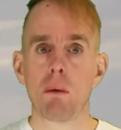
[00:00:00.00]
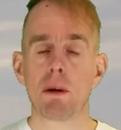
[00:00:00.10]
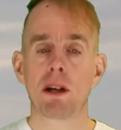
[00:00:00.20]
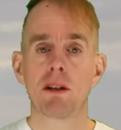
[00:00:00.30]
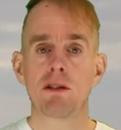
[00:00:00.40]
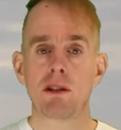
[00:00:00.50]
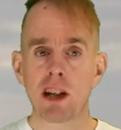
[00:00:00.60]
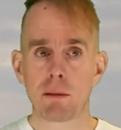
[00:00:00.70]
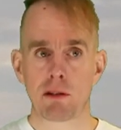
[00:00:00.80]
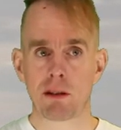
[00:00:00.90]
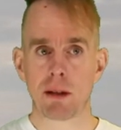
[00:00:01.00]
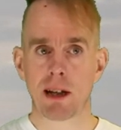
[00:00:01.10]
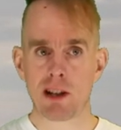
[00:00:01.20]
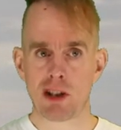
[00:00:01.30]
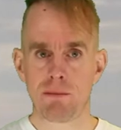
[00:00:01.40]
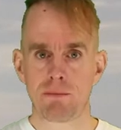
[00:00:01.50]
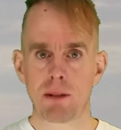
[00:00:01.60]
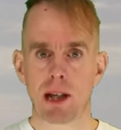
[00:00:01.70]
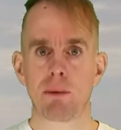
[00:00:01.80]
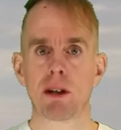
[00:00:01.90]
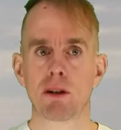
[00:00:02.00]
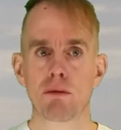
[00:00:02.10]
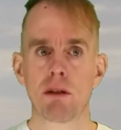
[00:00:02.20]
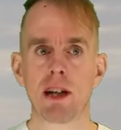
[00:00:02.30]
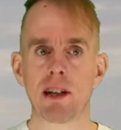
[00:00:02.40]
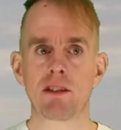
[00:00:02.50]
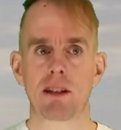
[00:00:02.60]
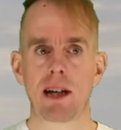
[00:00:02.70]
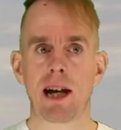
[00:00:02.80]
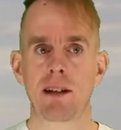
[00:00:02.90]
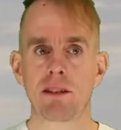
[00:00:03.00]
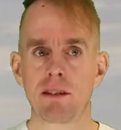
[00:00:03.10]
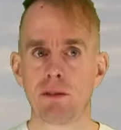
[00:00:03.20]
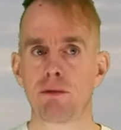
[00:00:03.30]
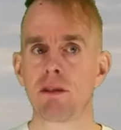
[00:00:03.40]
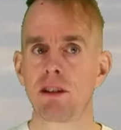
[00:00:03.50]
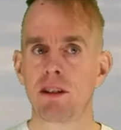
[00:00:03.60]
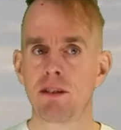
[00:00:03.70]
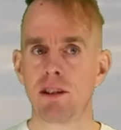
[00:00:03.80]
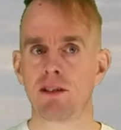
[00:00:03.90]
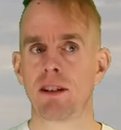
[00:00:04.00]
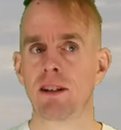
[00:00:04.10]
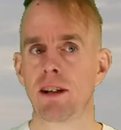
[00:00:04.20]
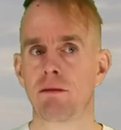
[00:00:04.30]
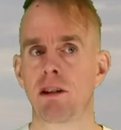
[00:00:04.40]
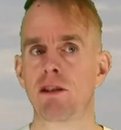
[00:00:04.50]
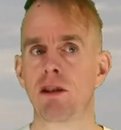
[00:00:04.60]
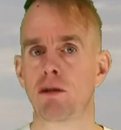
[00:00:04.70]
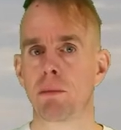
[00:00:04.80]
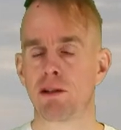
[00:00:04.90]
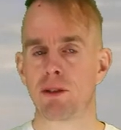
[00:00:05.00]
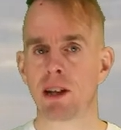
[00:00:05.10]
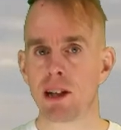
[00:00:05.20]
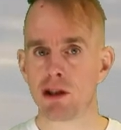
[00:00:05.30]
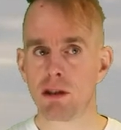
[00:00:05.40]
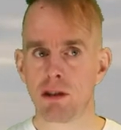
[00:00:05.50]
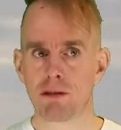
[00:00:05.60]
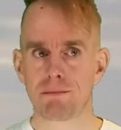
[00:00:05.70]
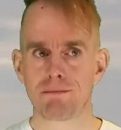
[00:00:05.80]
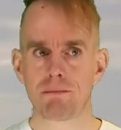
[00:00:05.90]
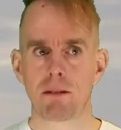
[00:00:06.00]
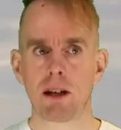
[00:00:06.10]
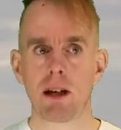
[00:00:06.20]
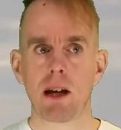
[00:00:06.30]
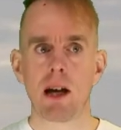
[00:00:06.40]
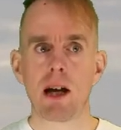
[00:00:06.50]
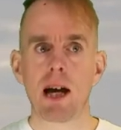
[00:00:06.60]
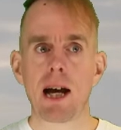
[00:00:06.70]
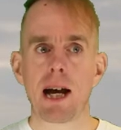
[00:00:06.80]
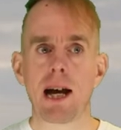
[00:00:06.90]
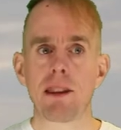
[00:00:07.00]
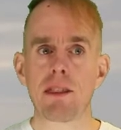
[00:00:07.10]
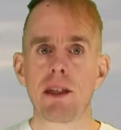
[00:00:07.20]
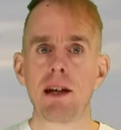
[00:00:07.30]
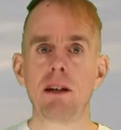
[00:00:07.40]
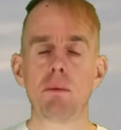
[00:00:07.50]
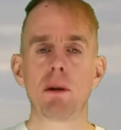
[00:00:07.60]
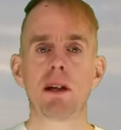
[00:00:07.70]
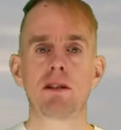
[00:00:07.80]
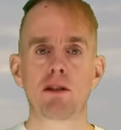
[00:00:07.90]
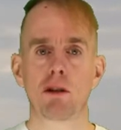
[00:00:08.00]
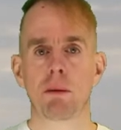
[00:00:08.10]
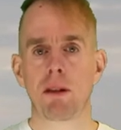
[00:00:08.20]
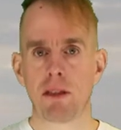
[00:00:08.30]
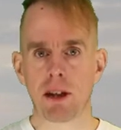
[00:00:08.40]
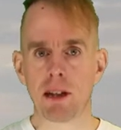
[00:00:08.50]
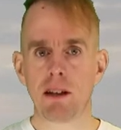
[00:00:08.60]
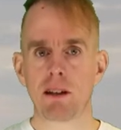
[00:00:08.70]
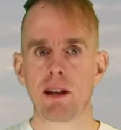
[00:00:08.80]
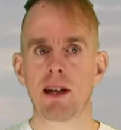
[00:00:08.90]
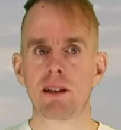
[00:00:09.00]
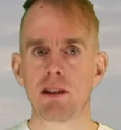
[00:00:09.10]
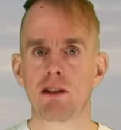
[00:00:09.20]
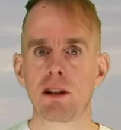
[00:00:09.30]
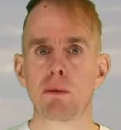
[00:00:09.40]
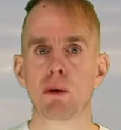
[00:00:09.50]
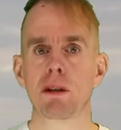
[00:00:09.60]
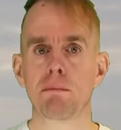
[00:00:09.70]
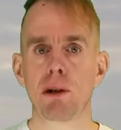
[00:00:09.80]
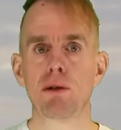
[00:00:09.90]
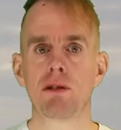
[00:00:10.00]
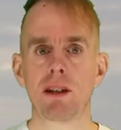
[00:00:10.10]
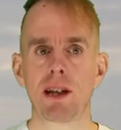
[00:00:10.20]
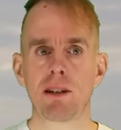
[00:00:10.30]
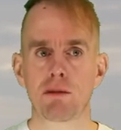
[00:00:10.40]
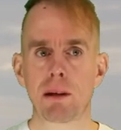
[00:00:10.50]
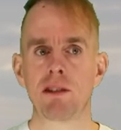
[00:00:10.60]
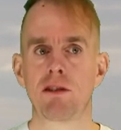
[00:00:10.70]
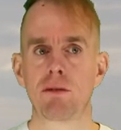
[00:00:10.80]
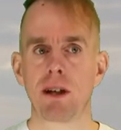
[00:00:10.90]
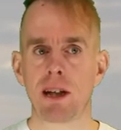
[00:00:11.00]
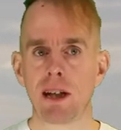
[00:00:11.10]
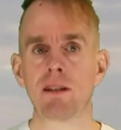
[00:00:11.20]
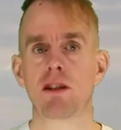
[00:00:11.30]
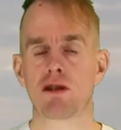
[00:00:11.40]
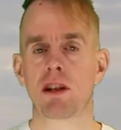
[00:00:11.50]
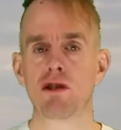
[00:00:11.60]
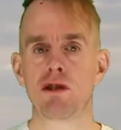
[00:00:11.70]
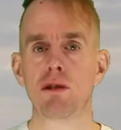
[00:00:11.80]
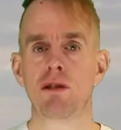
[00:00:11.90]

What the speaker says: We're going to set up a simulation, and we're going to run it at different distillate and residue specifications. And then we're going to stop and think and consider what the most expensive heat exchange